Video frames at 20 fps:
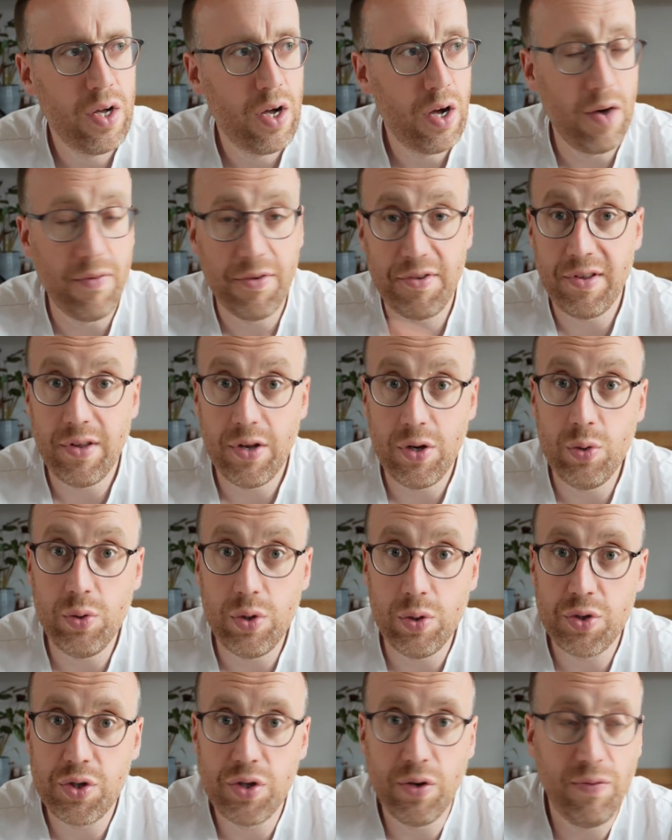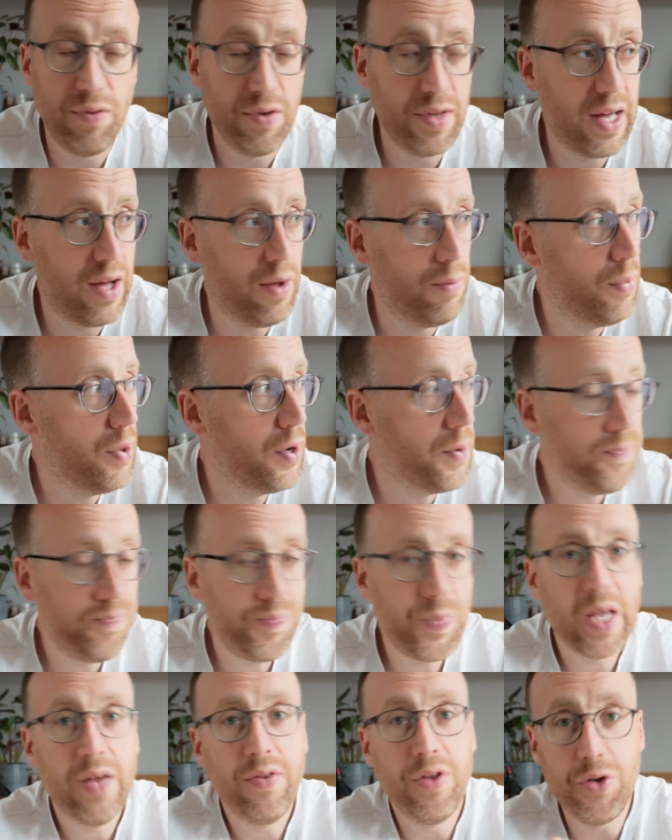Obviously they do stuff with that on, but
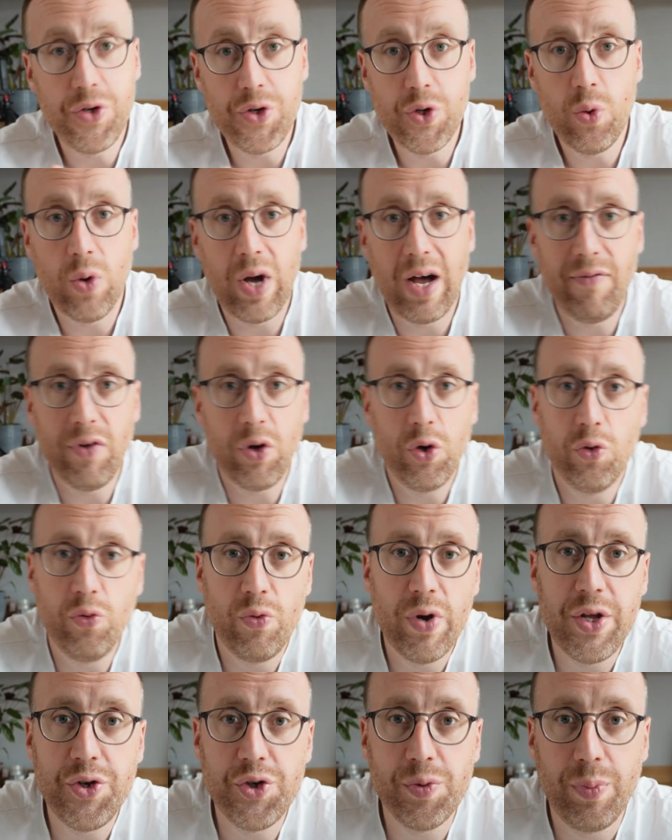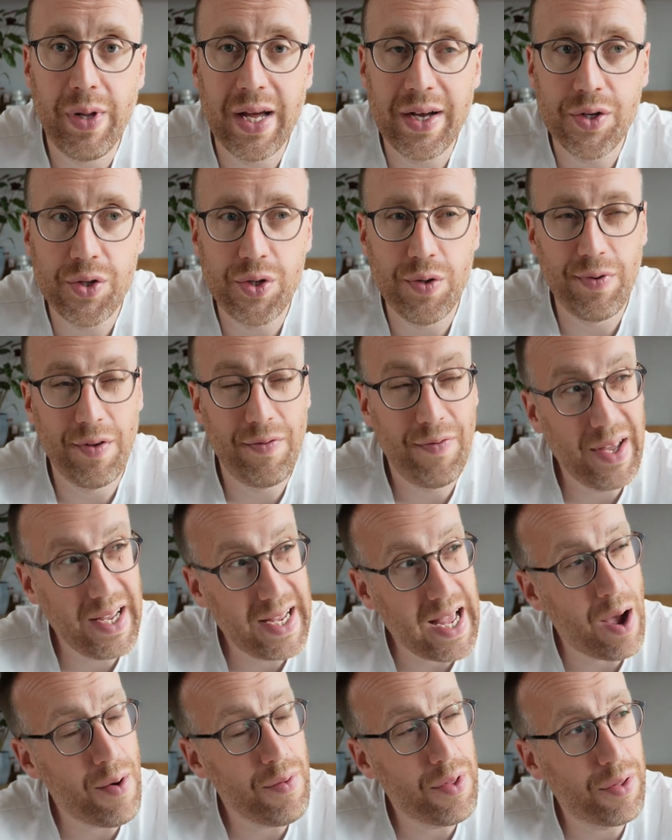they do have a good range of blank stuff. I
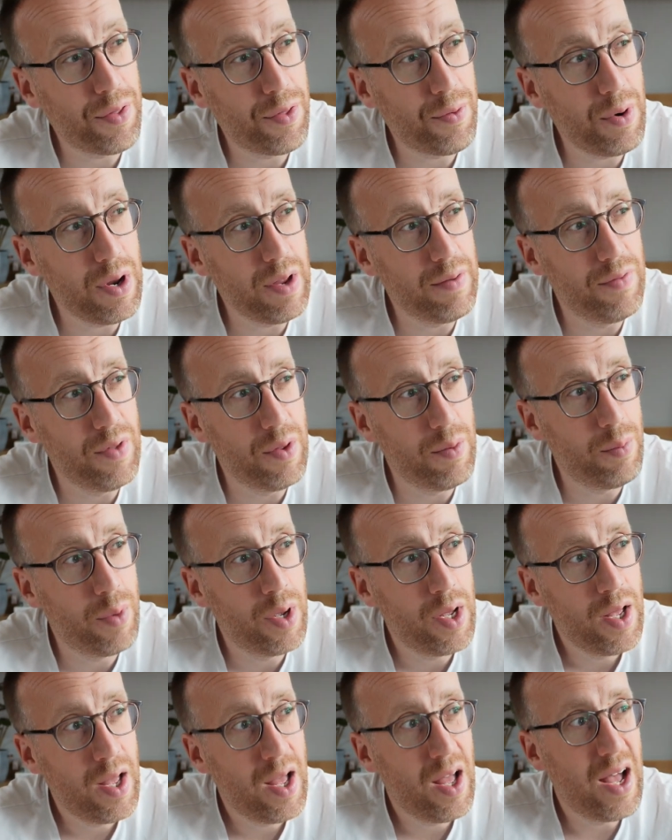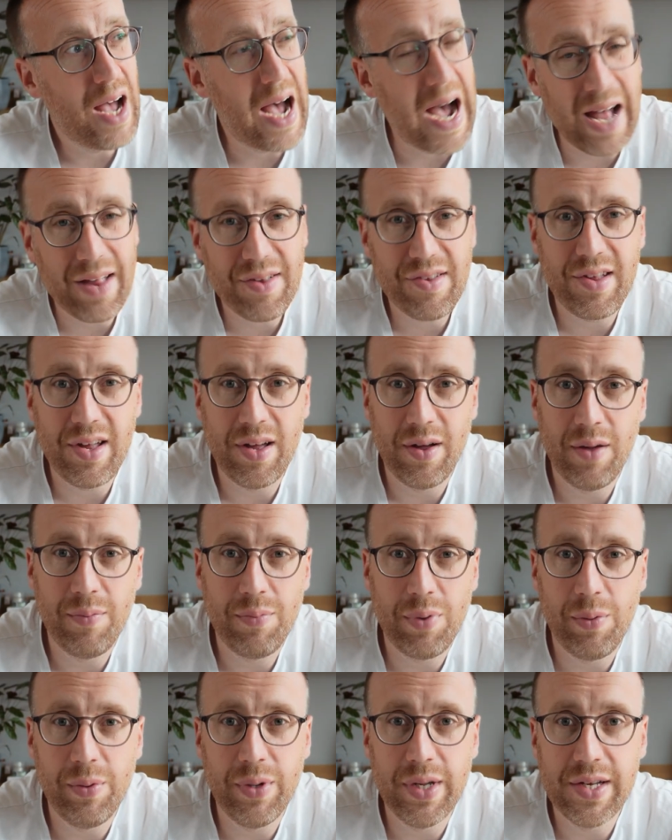think out of the three of them, Asda
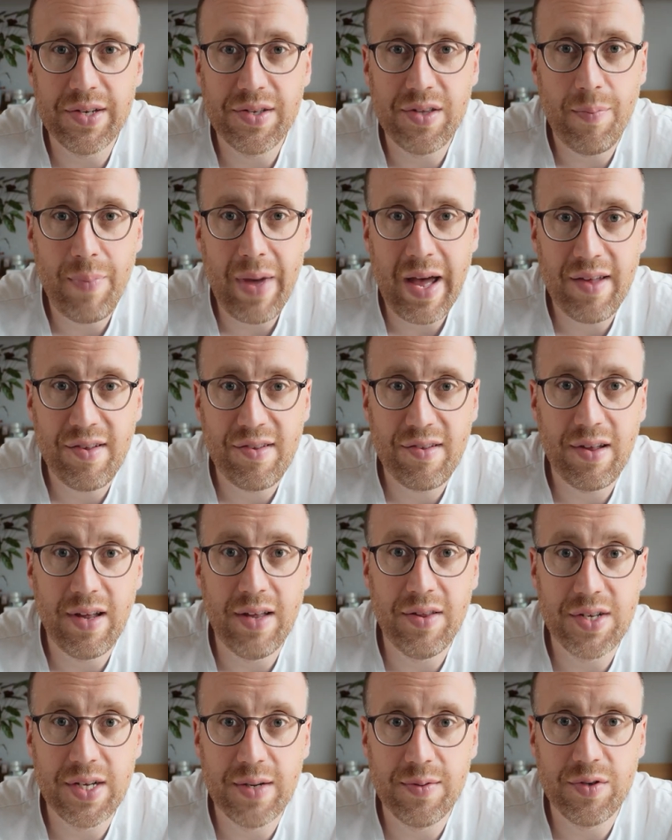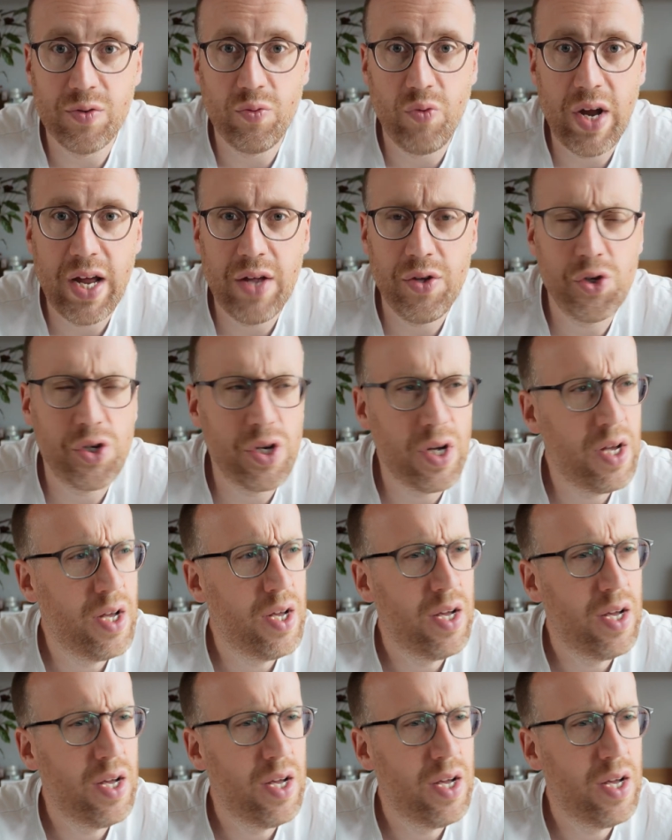probably is the best in terms of range.